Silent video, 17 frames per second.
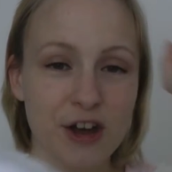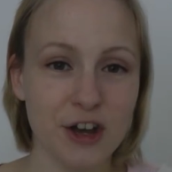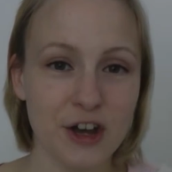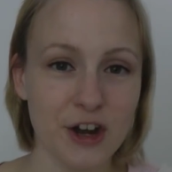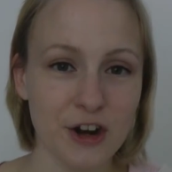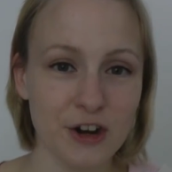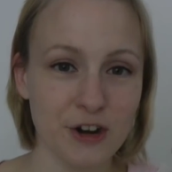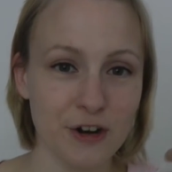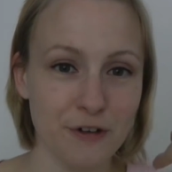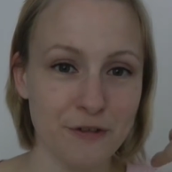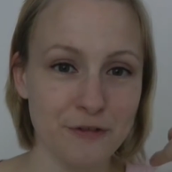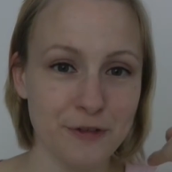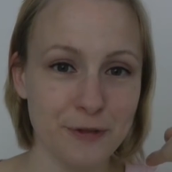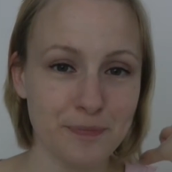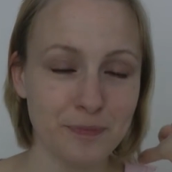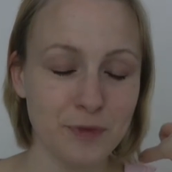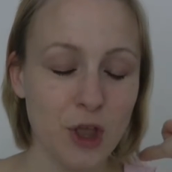
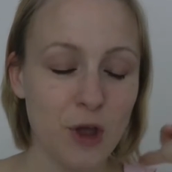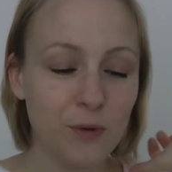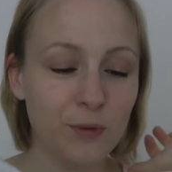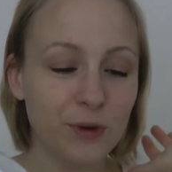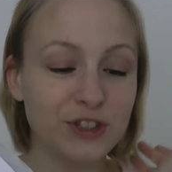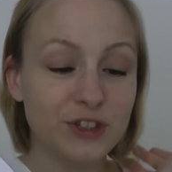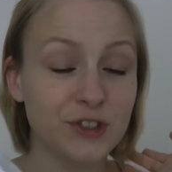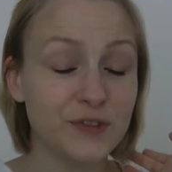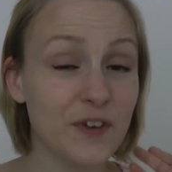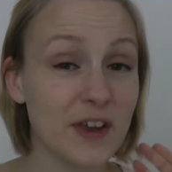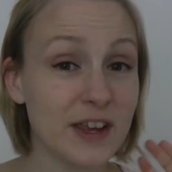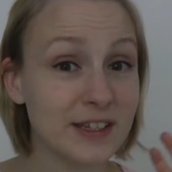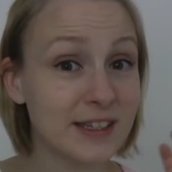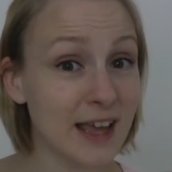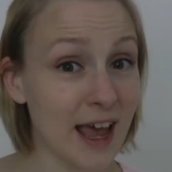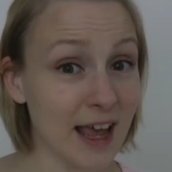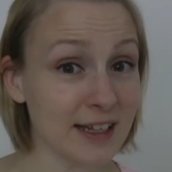curve, which is
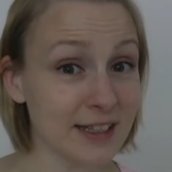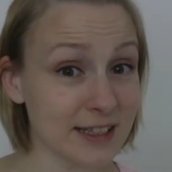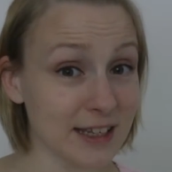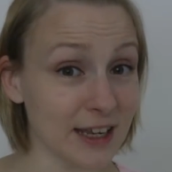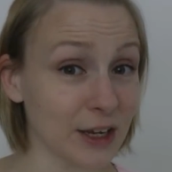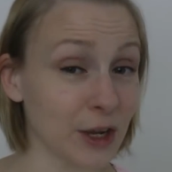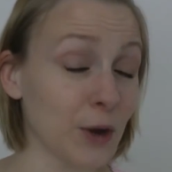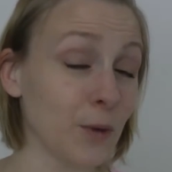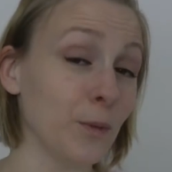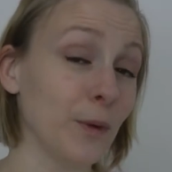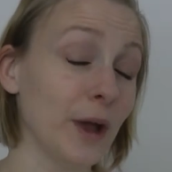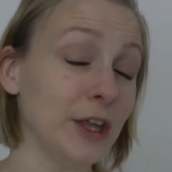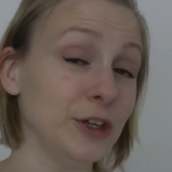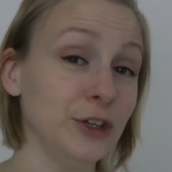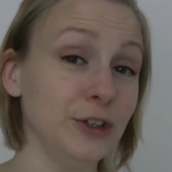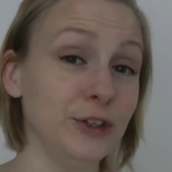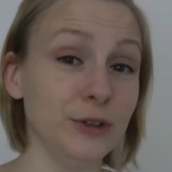fantastic
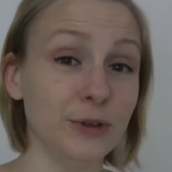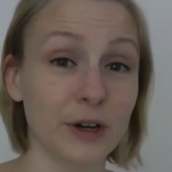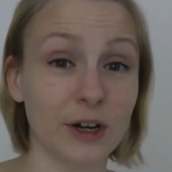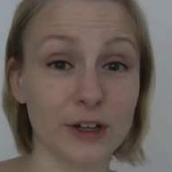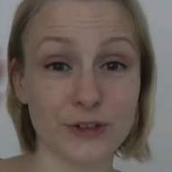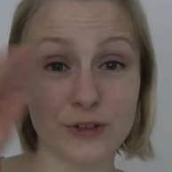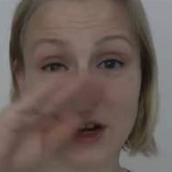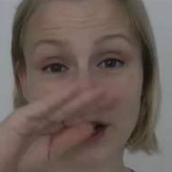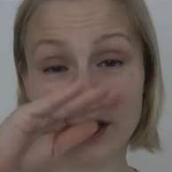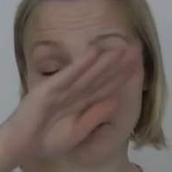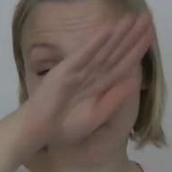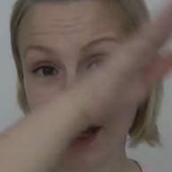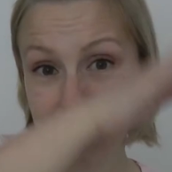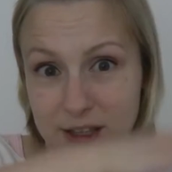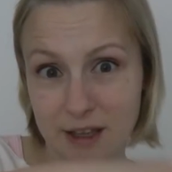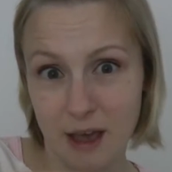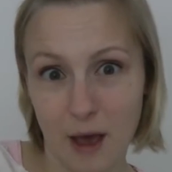when you are trying to
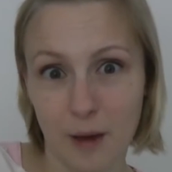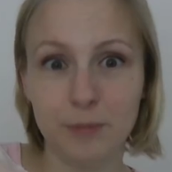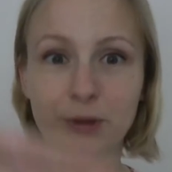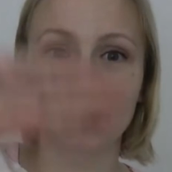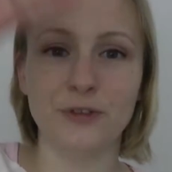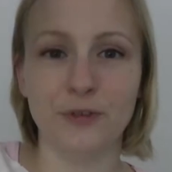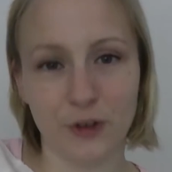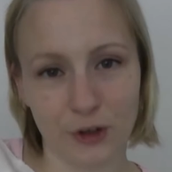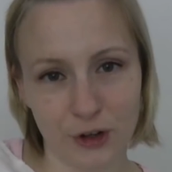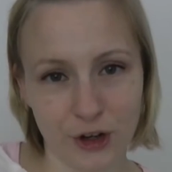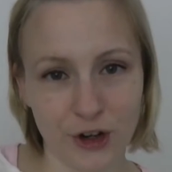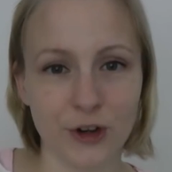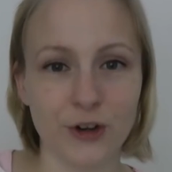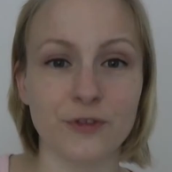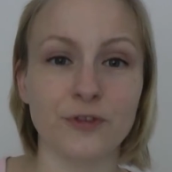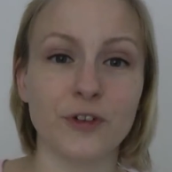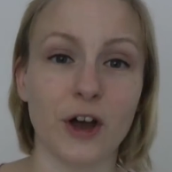make a beautiful
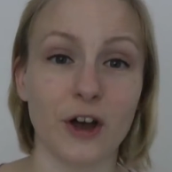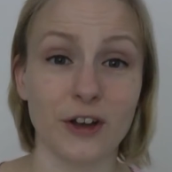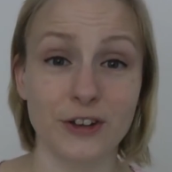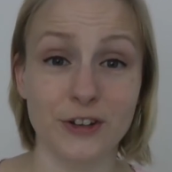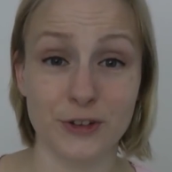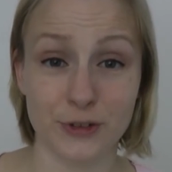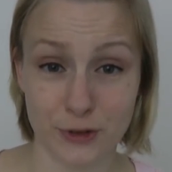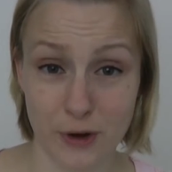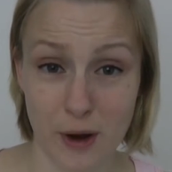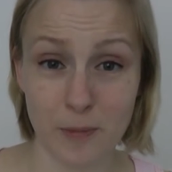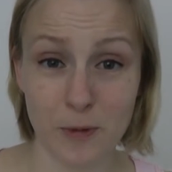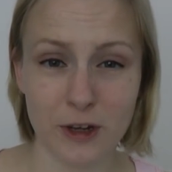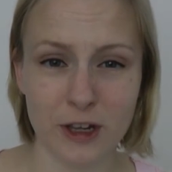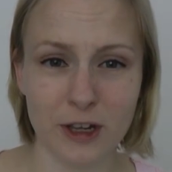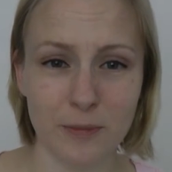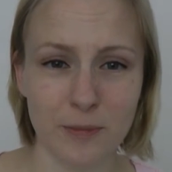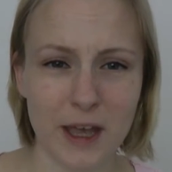curve on your
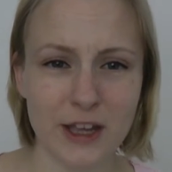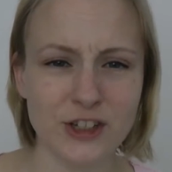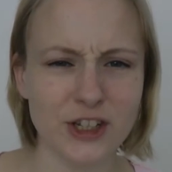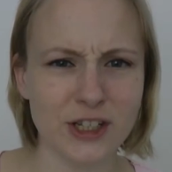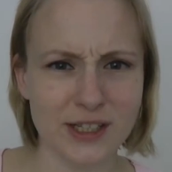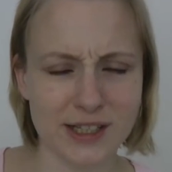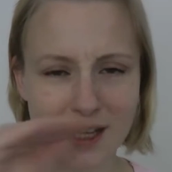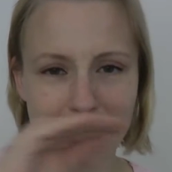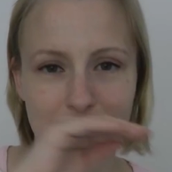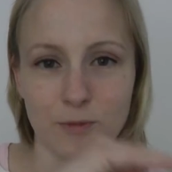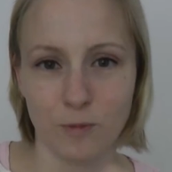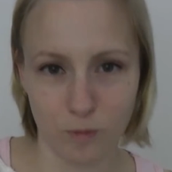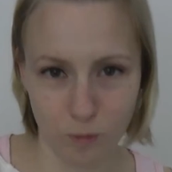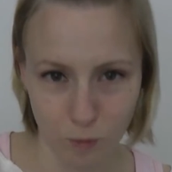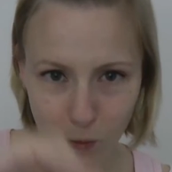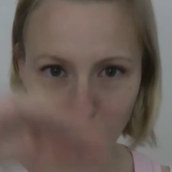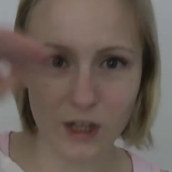scrapbooking pages and
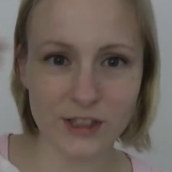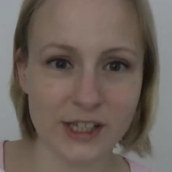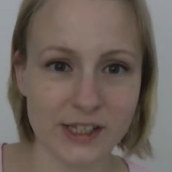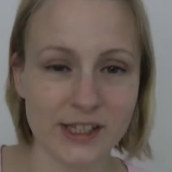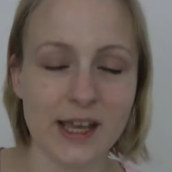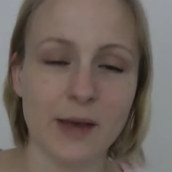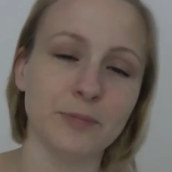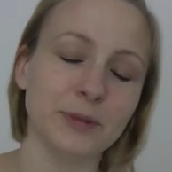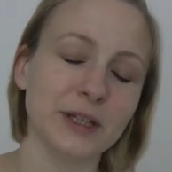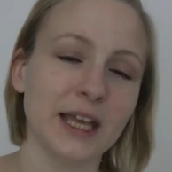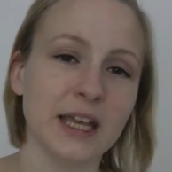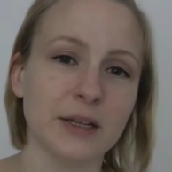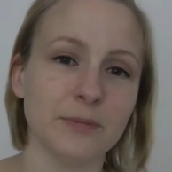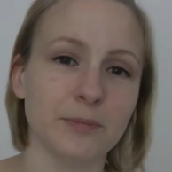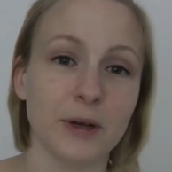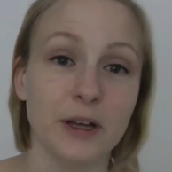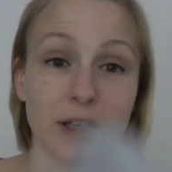want a
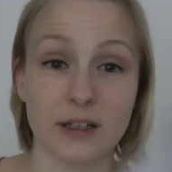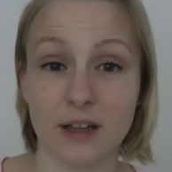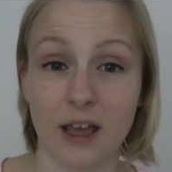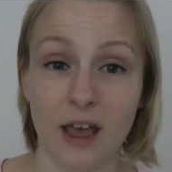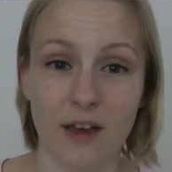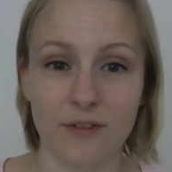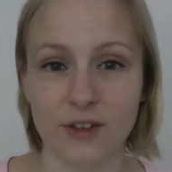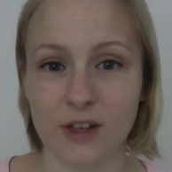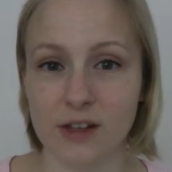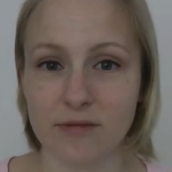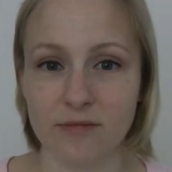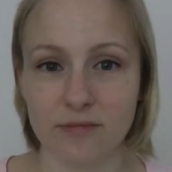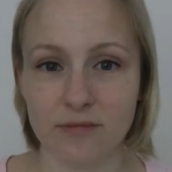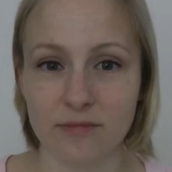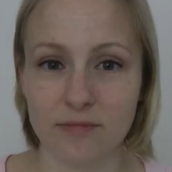template but haven't